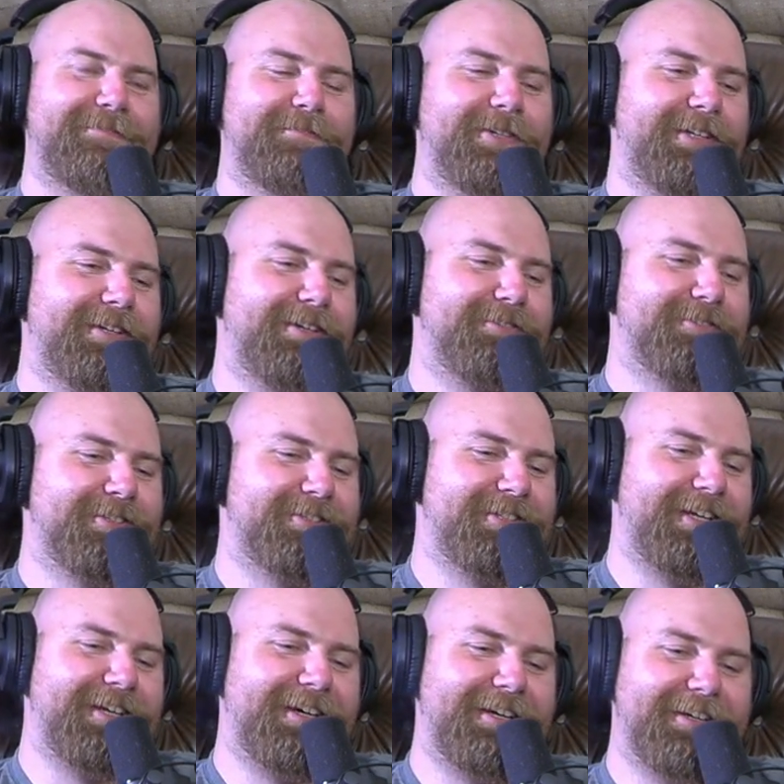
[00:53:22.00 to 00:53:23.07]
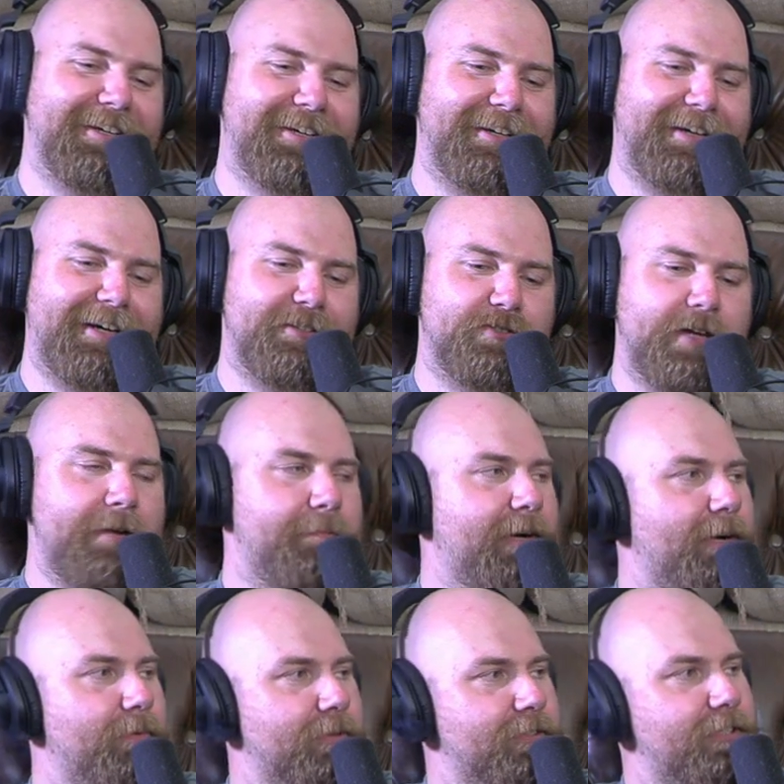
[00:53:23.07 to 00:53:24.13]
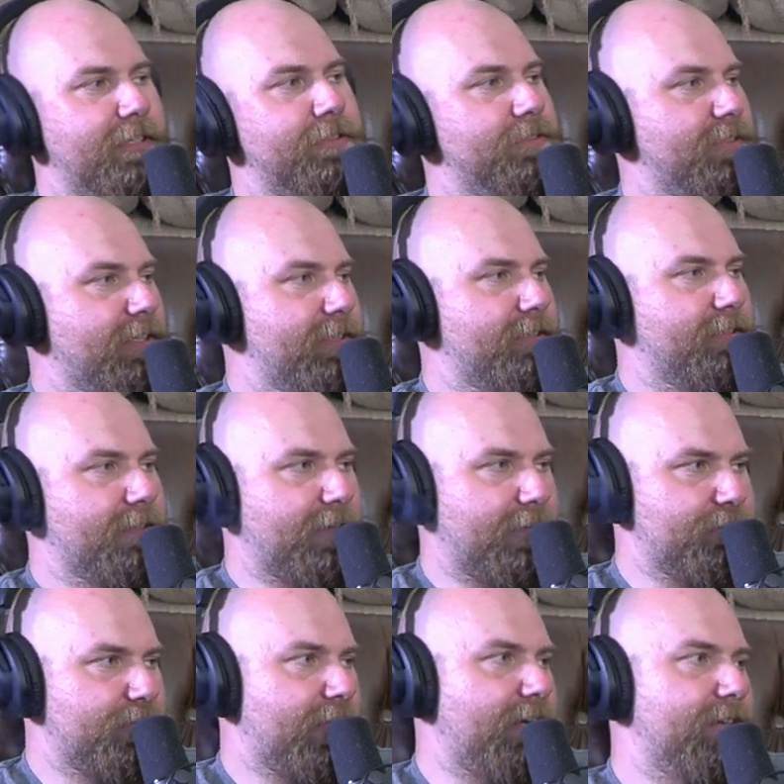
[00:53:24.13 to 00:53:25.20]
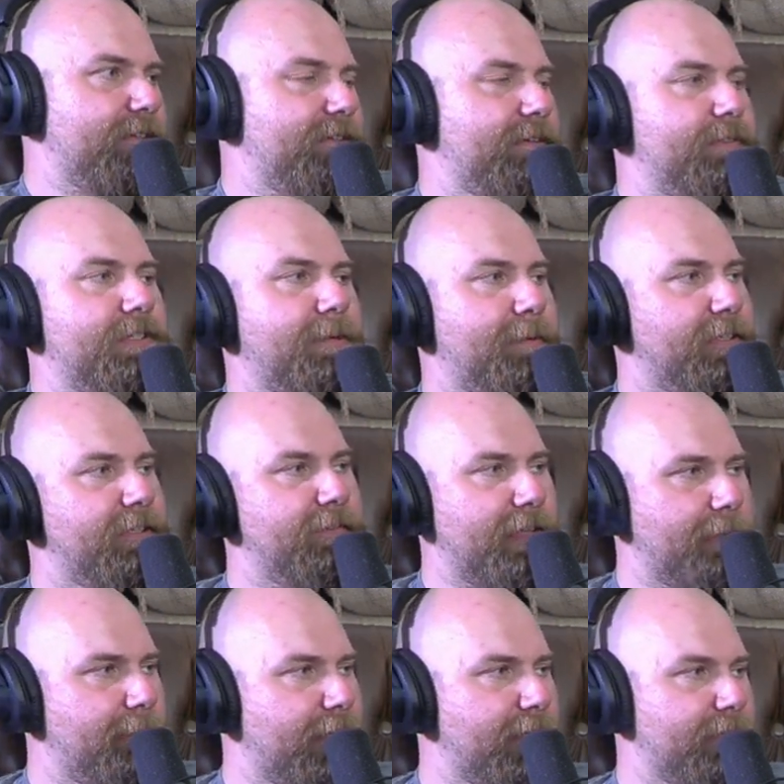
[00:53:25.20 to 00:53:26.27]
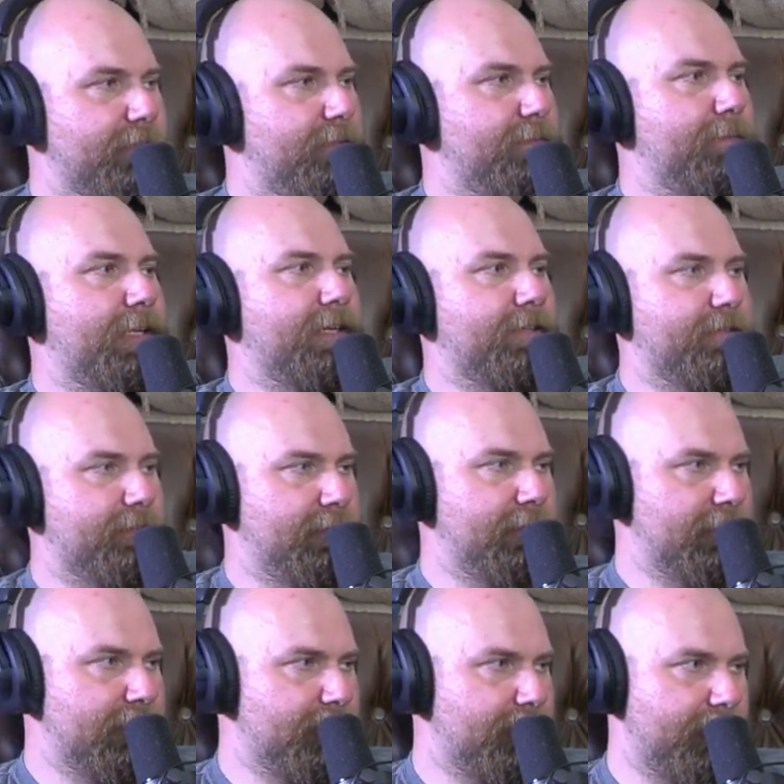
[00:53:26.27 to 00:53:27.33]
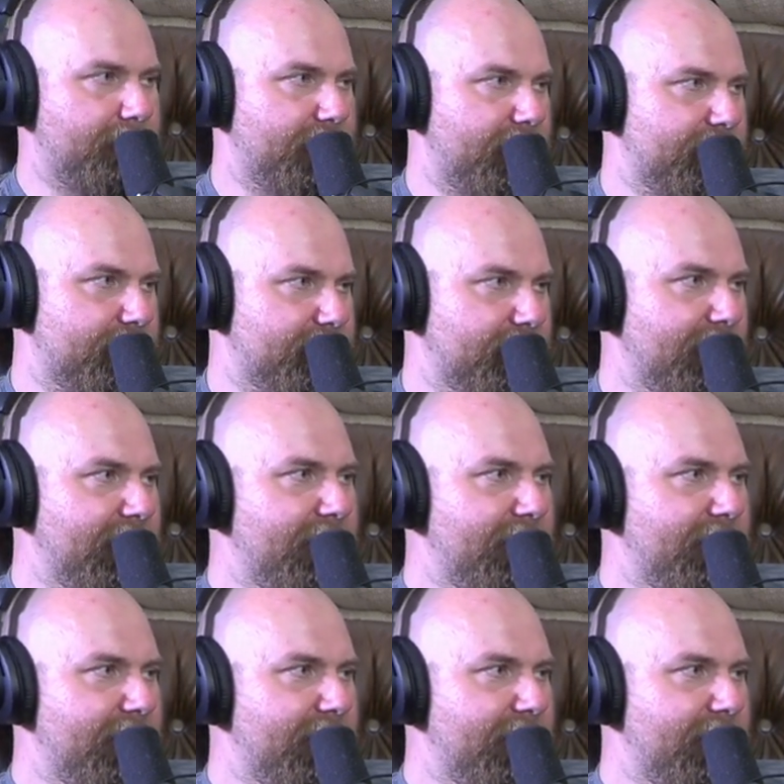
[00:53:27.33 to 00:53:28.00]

But I was gonna say I drive by where Dillinger got shot every time I leave that mic going back to my place,